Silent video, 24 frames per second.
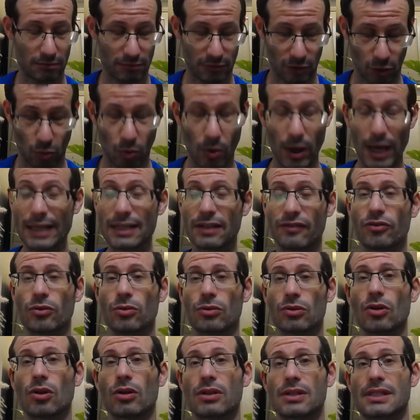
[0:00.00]
quite a few
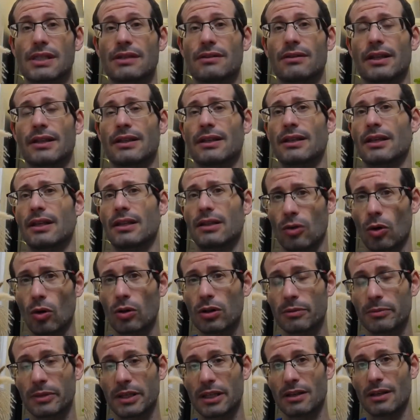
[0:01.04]
dogs here, and he
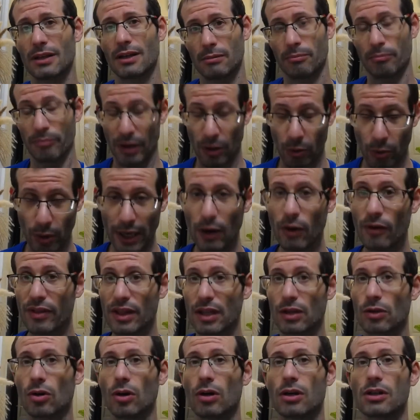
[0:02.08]
told me, beware of the
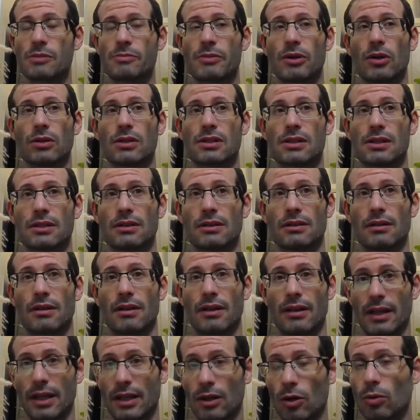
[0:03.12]
dogs because
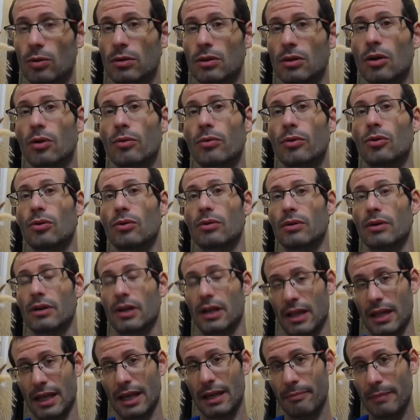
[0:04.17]
they don't know you
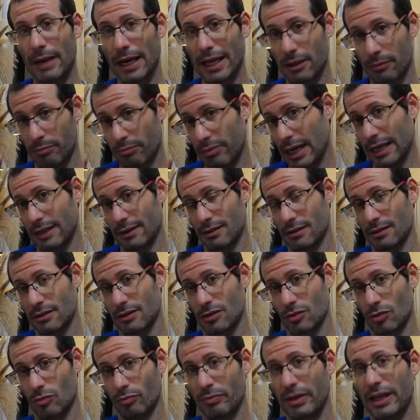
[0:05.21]
and they might bite.
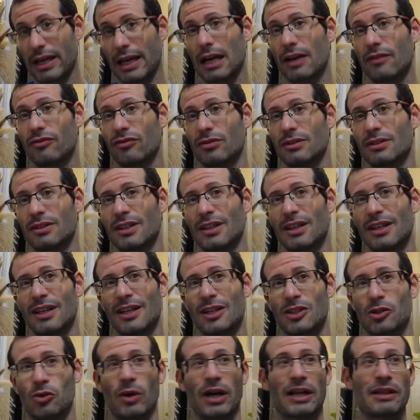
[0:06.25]
So be careful.
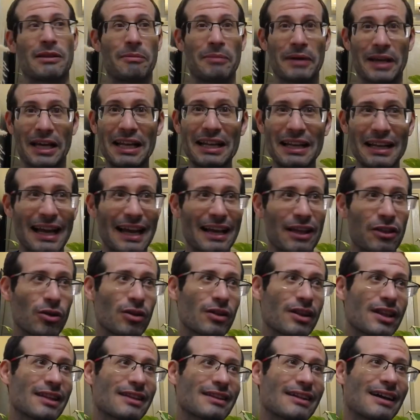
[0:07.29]
So at the beginning, I thought
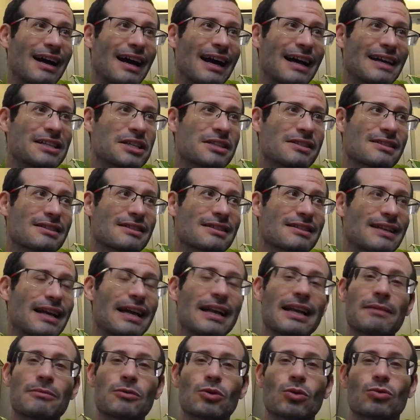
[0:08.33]
that I just tell
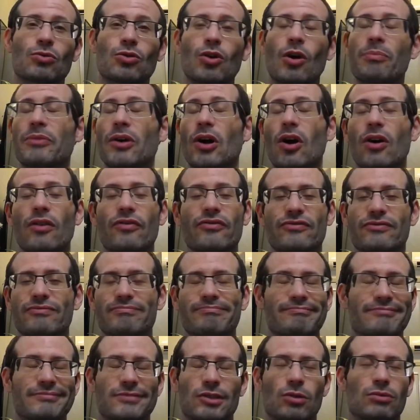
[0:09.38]
him to drop me off,
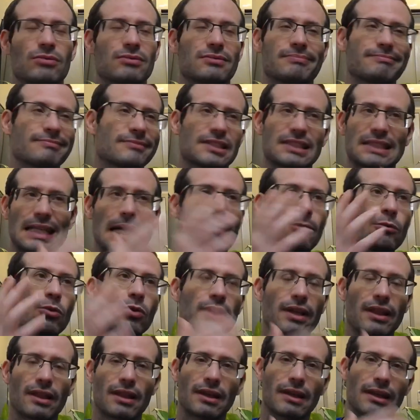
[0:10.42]
somewhere
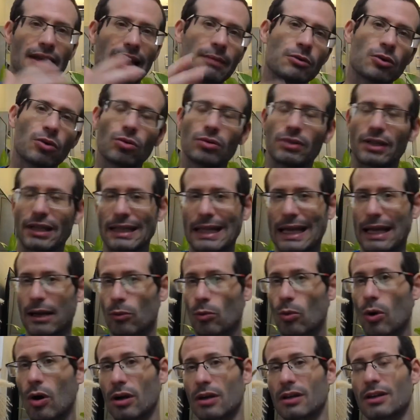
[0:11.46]
in the neighborhood and I'll
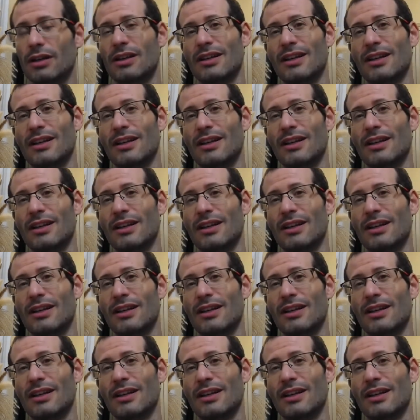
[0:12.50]
walk.